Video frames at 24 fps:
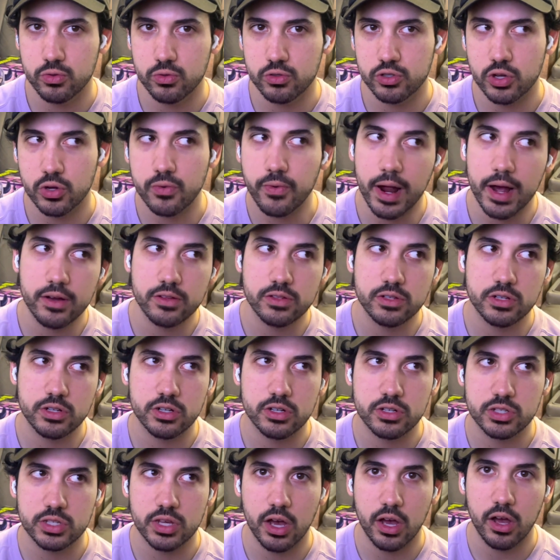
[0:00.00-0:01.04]
surround
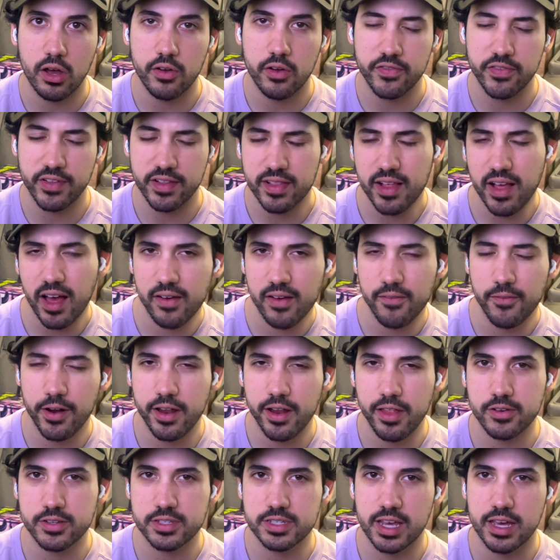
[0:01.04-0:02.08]
yourself, a lot of one
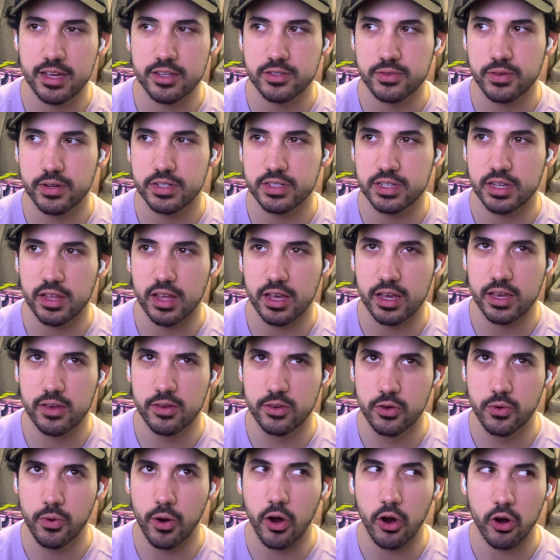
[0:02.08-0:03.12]
of those sayings, what is it, like,
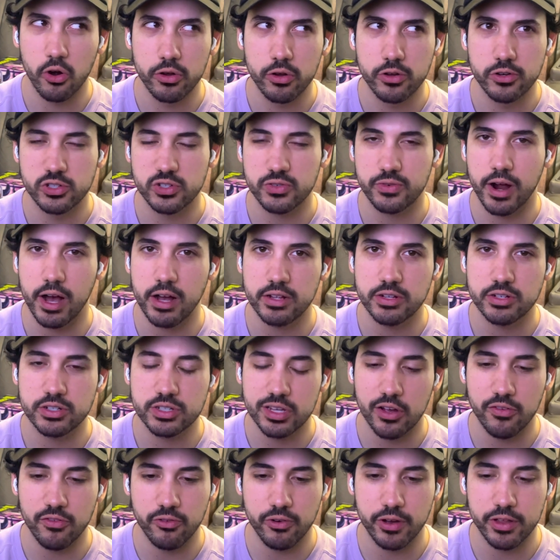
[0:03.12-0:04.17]
you are who you surround
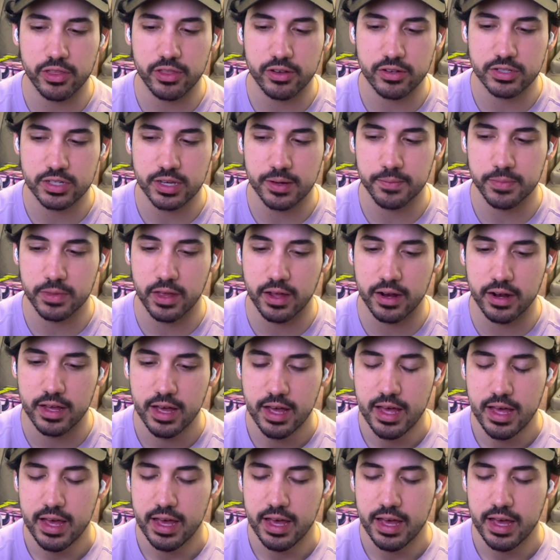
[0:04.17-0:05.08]
yourself with or something.